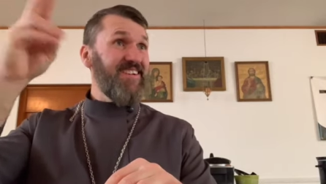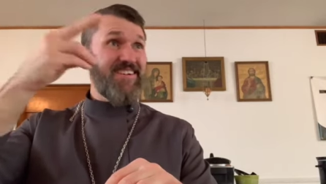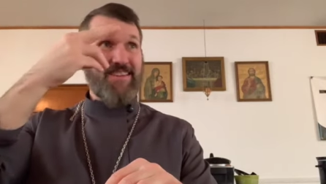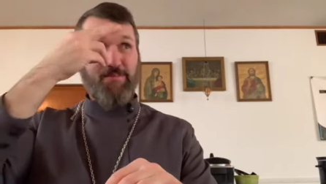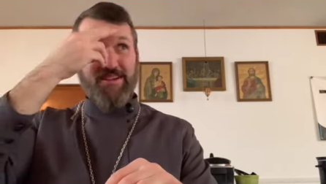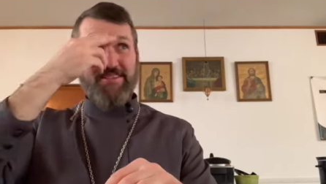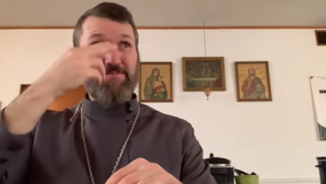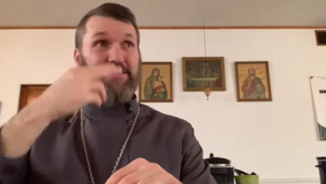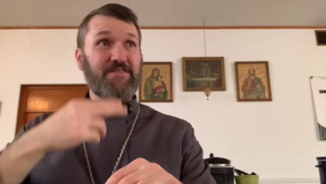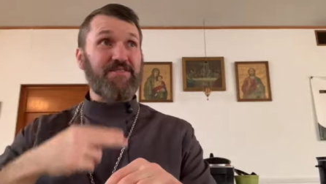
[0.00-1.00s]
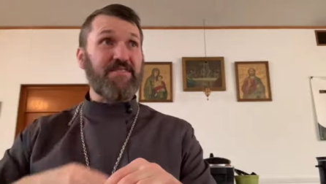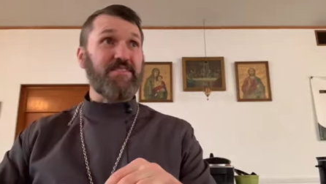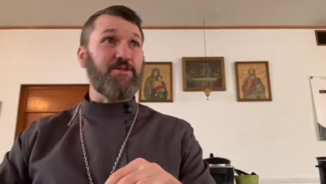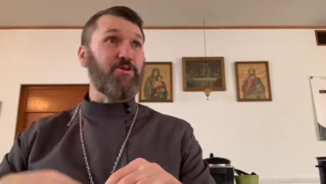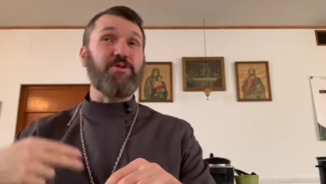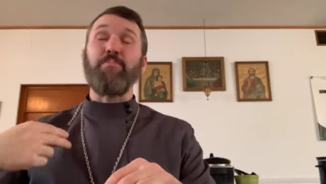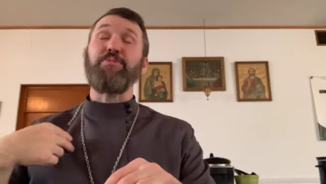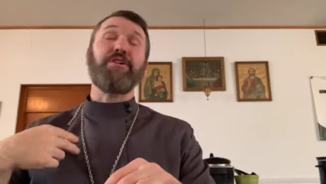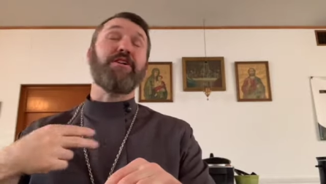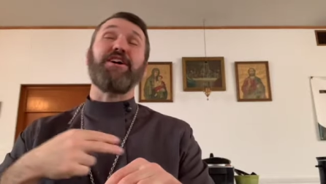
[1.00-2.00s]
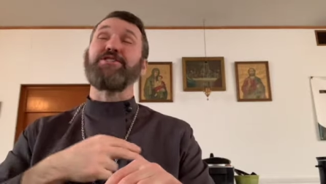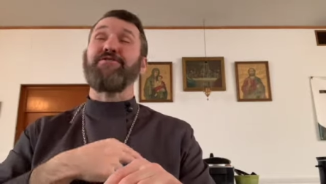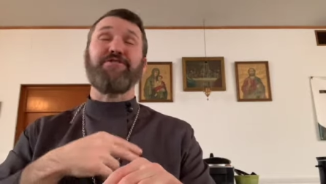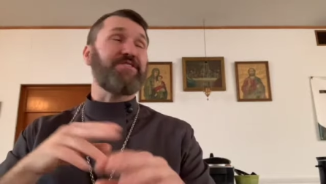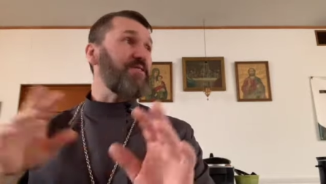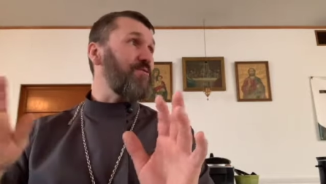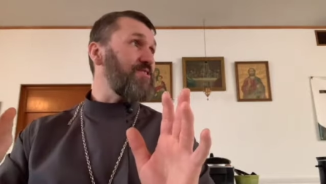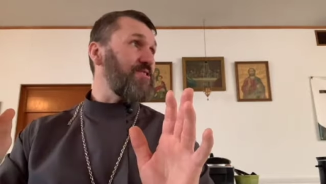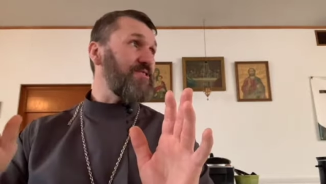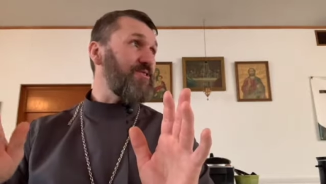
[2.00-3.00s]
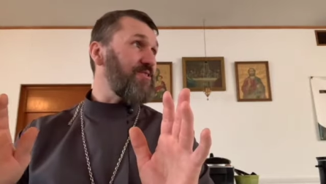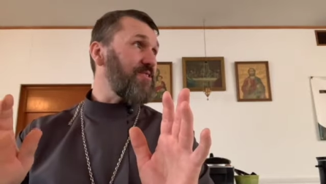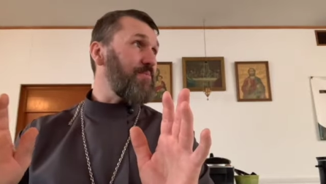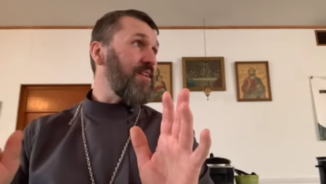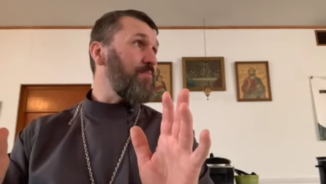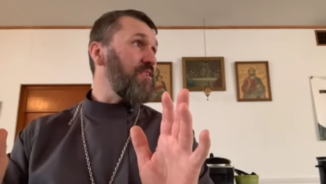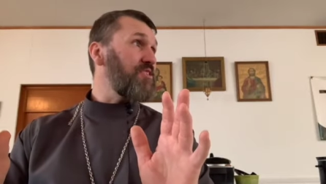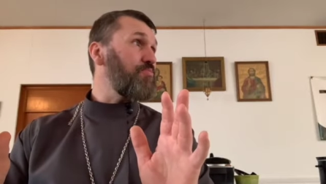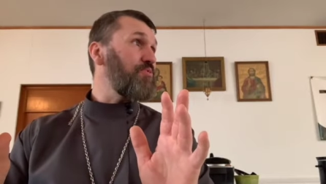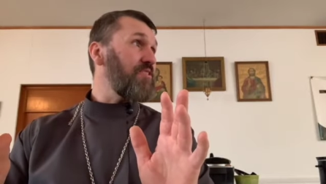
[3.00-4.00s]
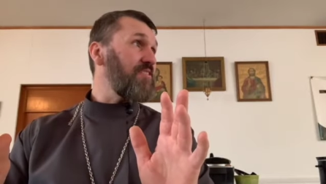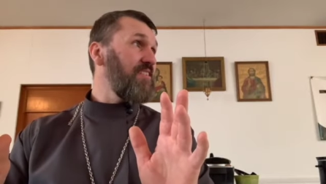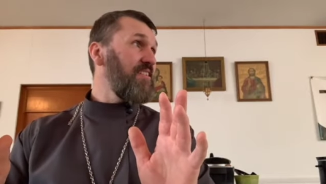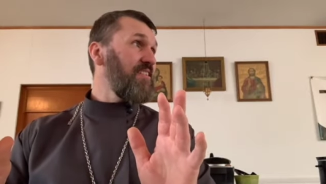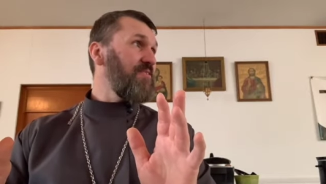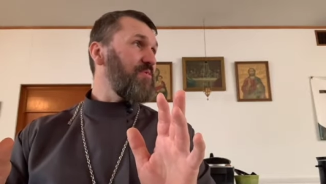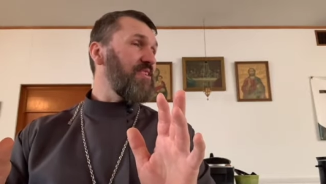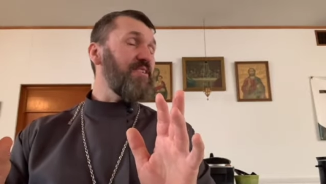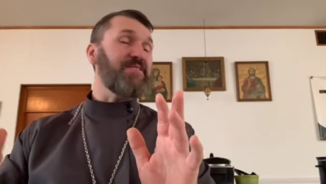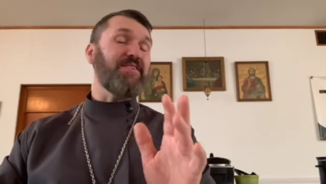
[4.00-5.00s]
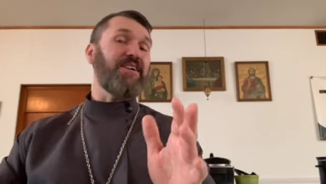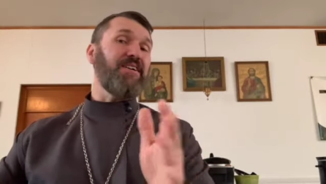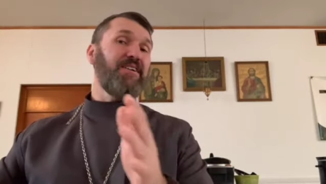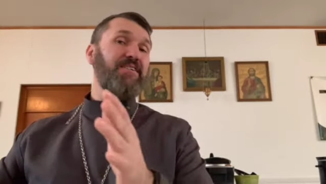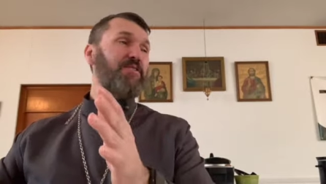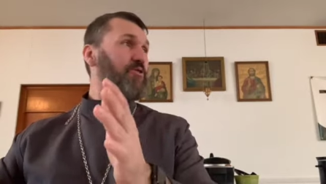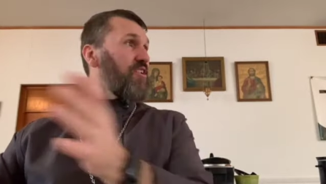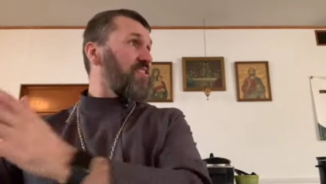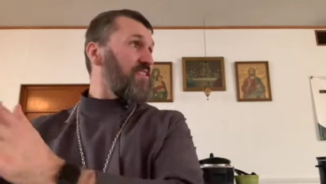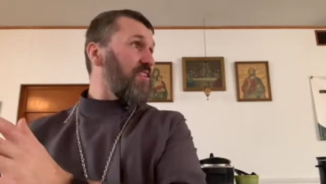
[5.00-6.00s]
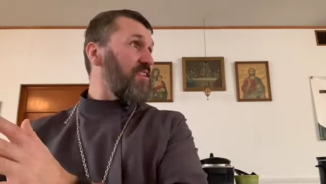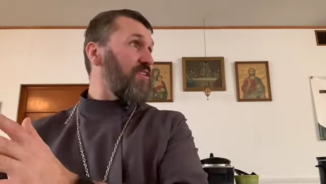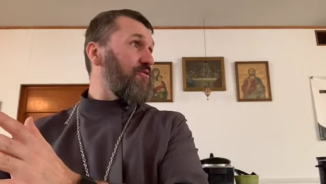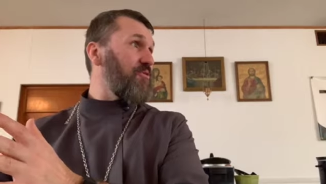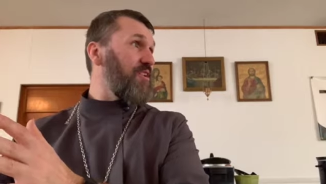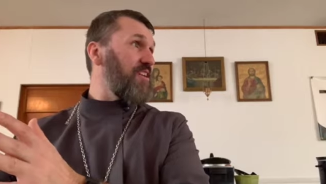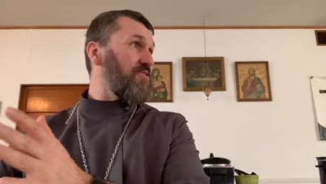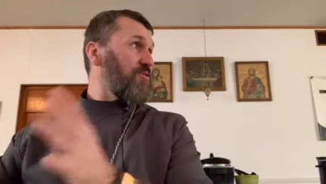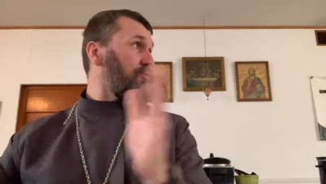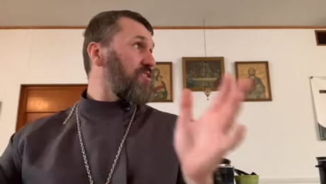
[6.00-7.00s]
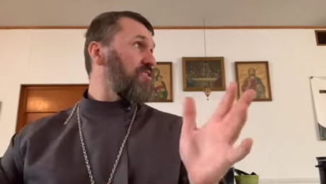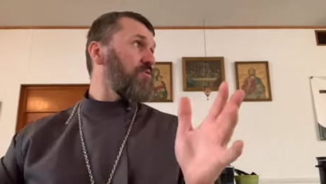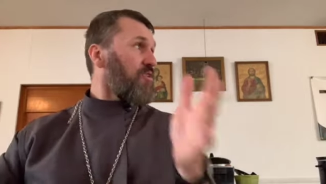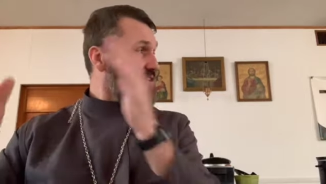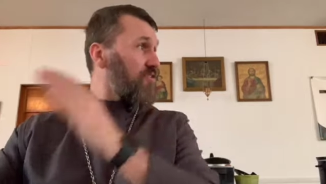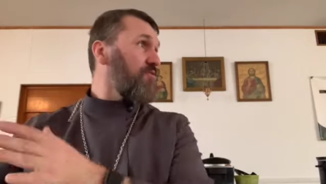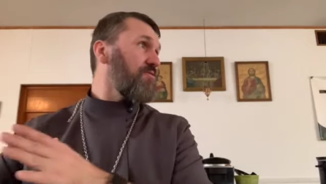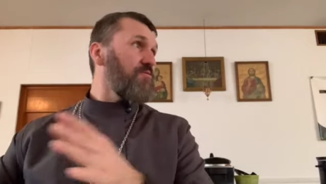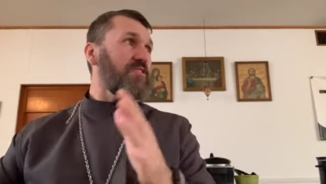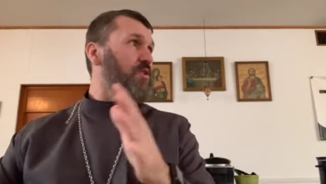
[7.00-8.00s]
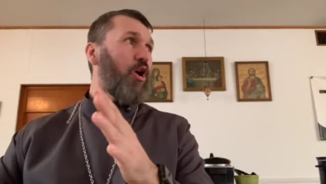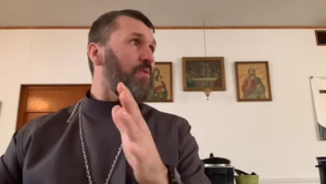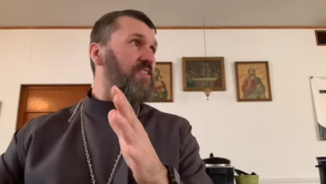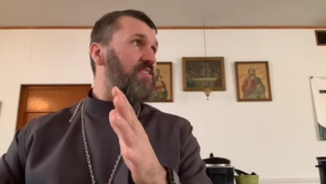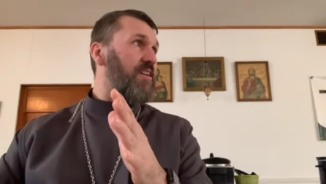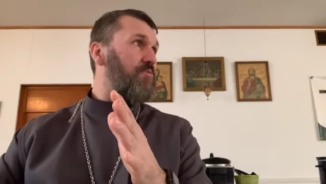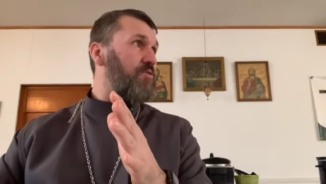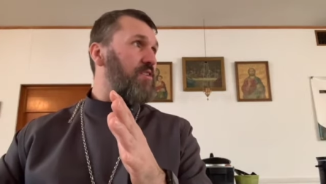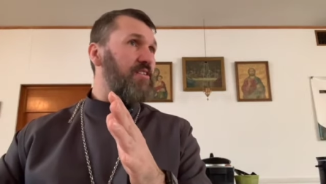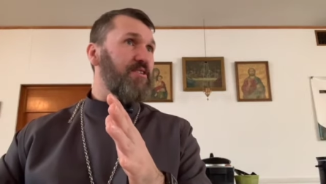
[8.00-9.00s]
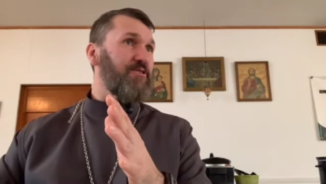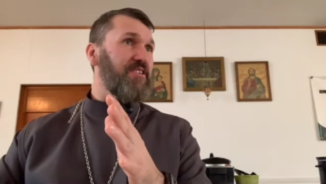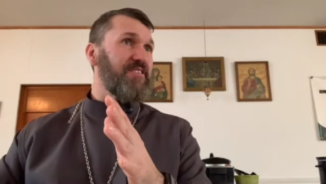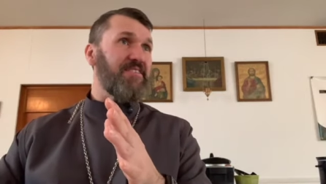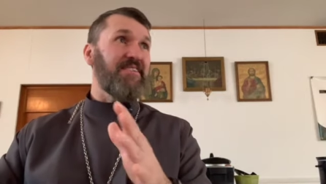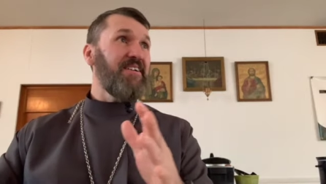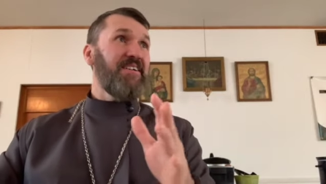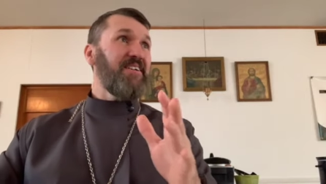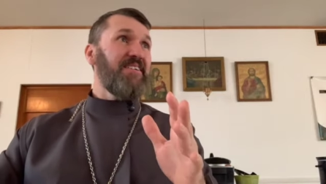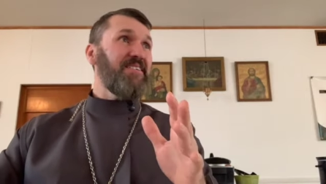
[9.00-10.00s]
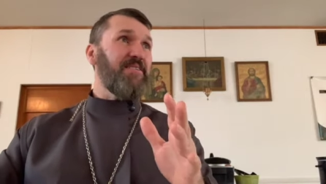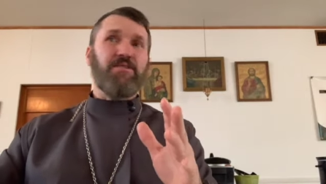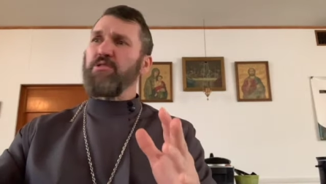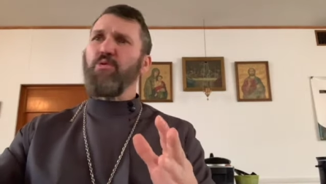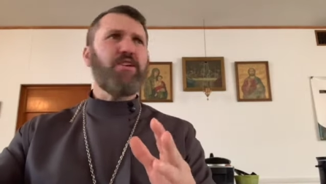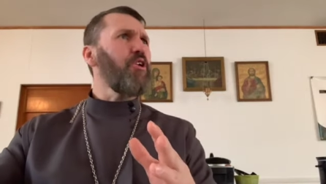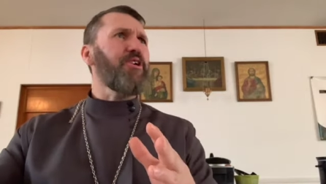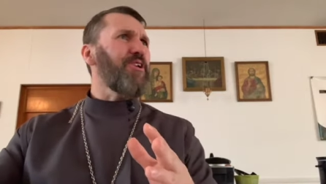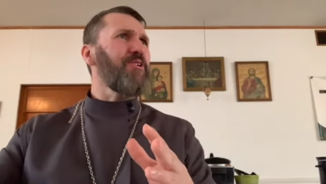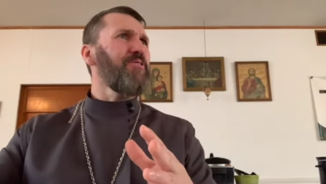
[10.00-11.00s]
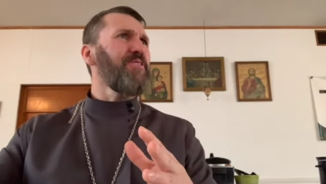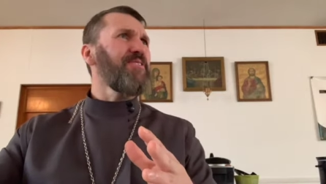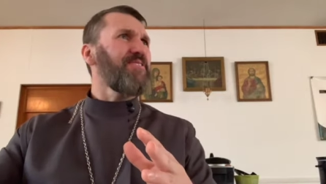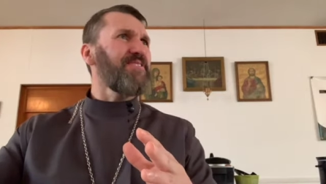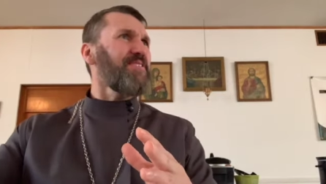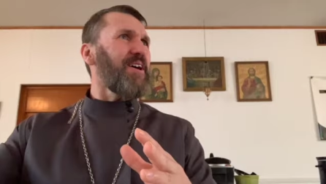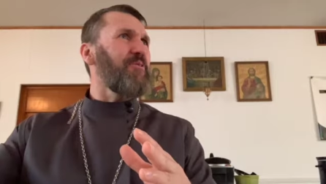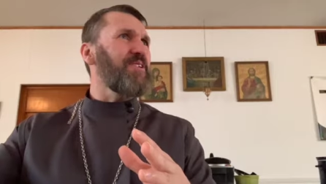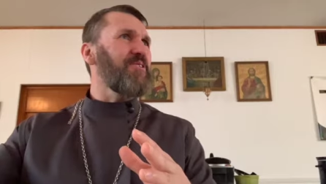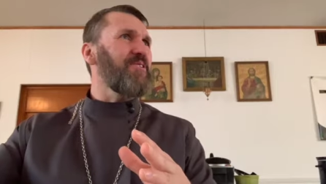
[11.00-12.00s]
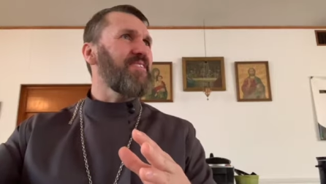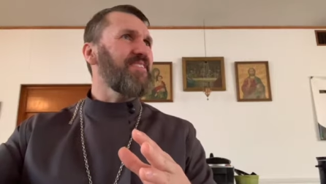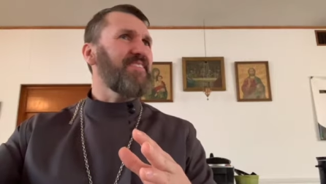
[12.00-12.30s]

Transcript: And they blessed themselves that this was a big controversy in the Russian church. It made a big split because uh, the Greeks did it a different way. And so the Russians said, well, let's do it. Let's all be the same. We'll do it like the Greeks. And and they said, wait, no, no, no. This is how we do it.